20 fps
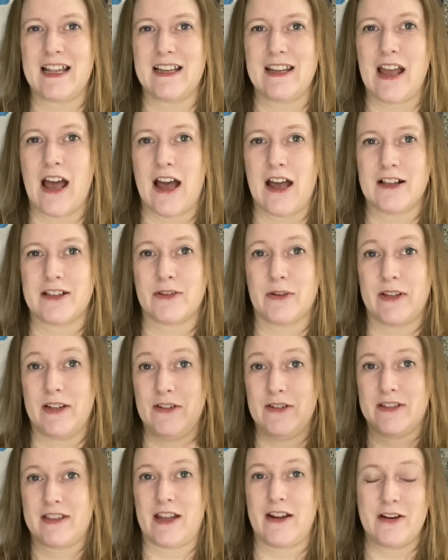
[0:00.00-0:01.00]
I
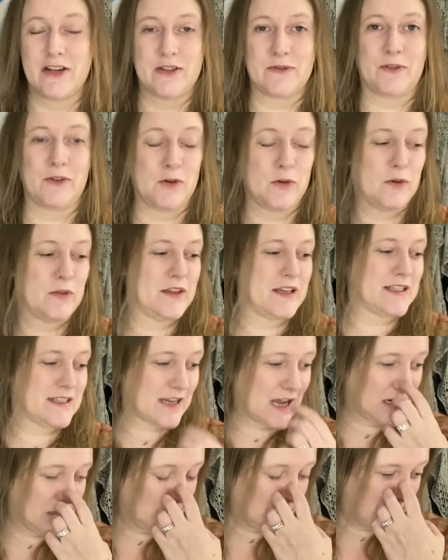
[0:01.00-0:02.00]
used those for this
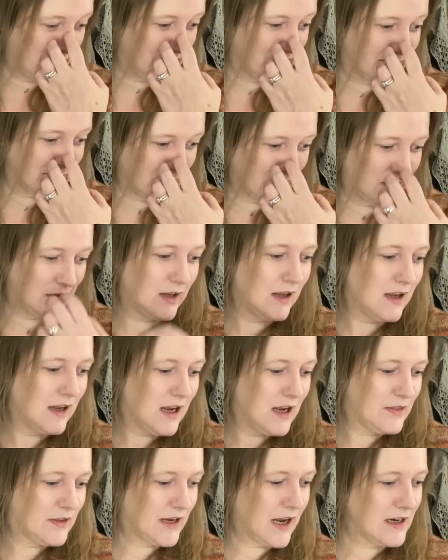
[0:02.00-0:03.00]
colourway. So
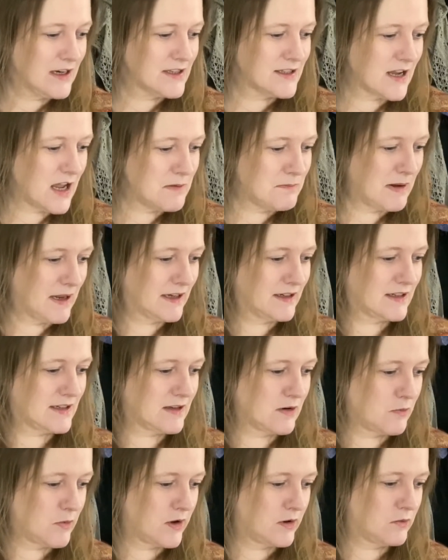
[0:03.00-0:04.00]
the colours that I picked
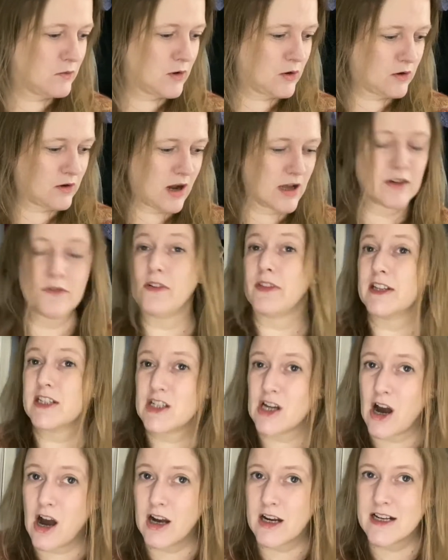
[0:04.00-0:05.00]
were kind of on the
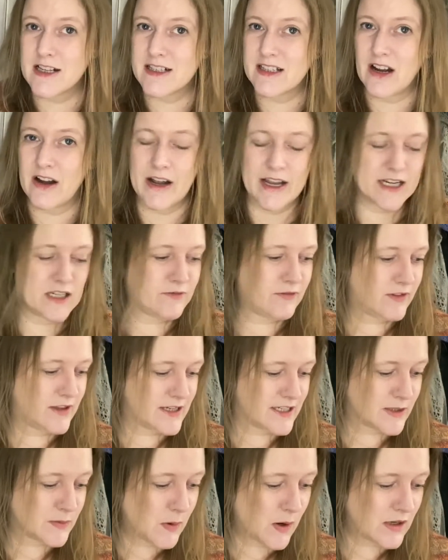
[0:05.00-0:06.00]
darker side for
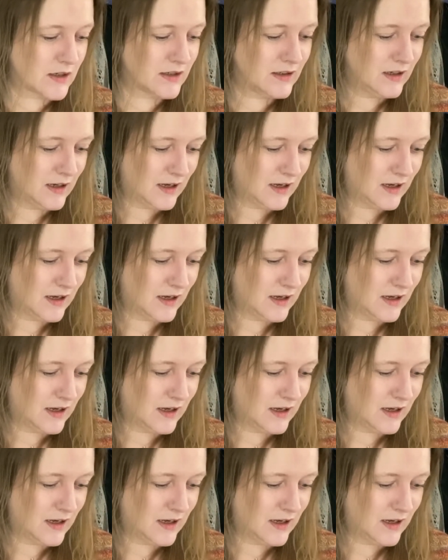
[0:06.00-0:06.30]
this one.